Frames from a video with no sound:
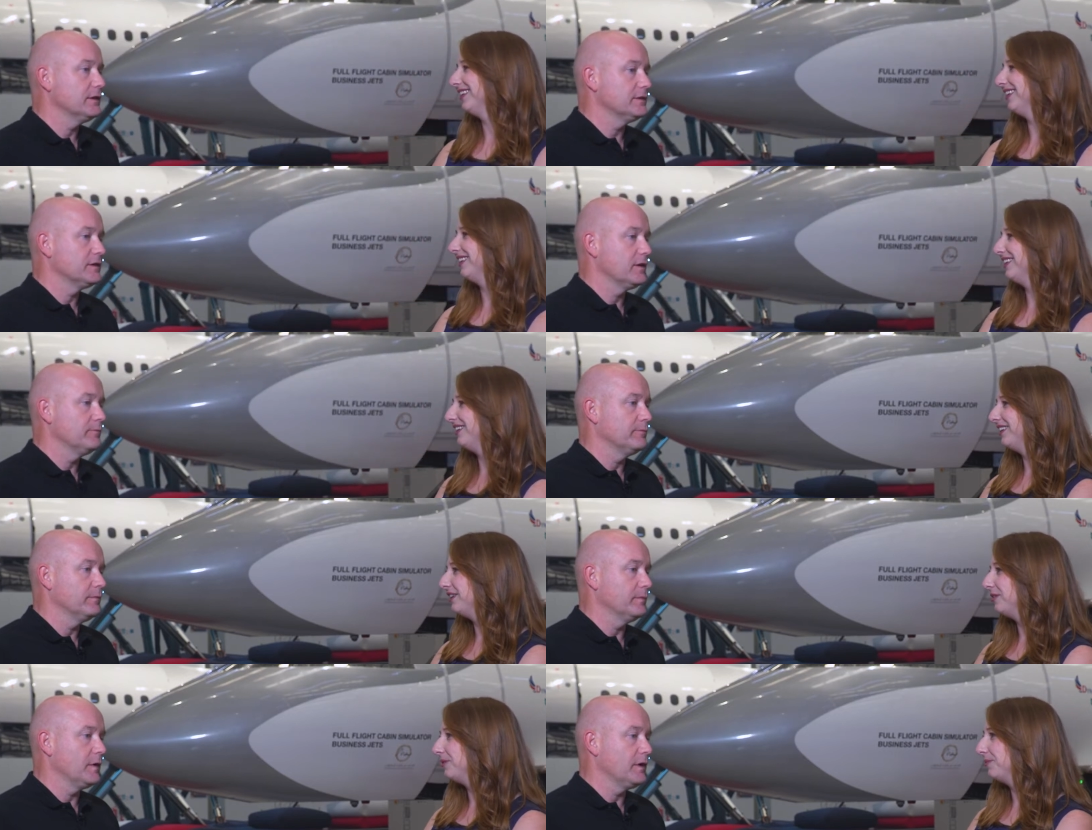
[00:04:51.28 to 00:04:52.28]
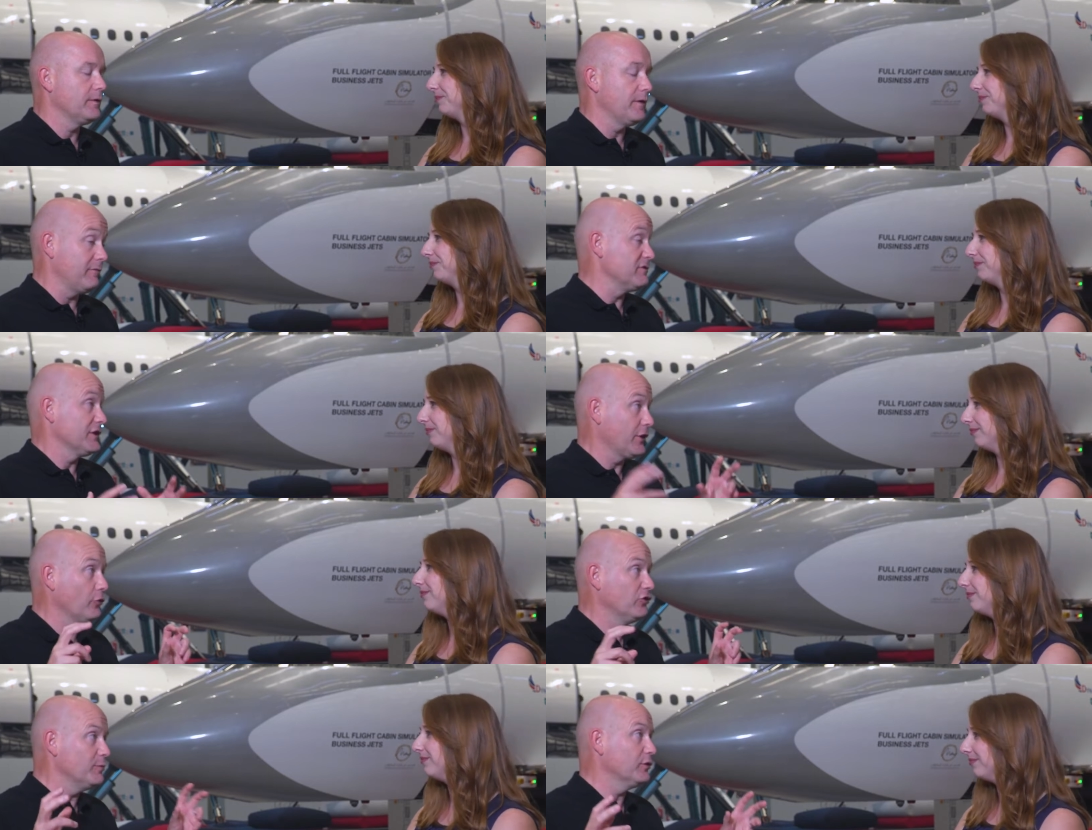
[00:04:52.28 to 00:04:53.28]
Speaker 1: that um, that there is a
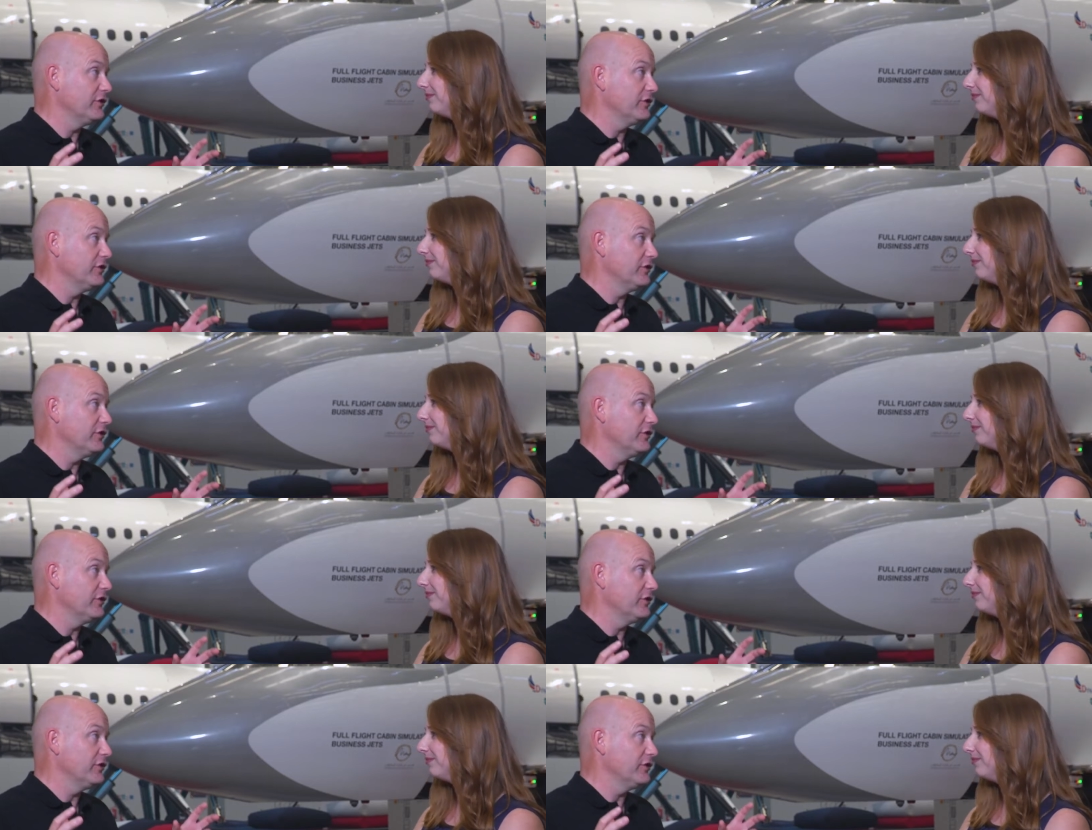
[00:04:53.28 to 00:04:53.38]
coachable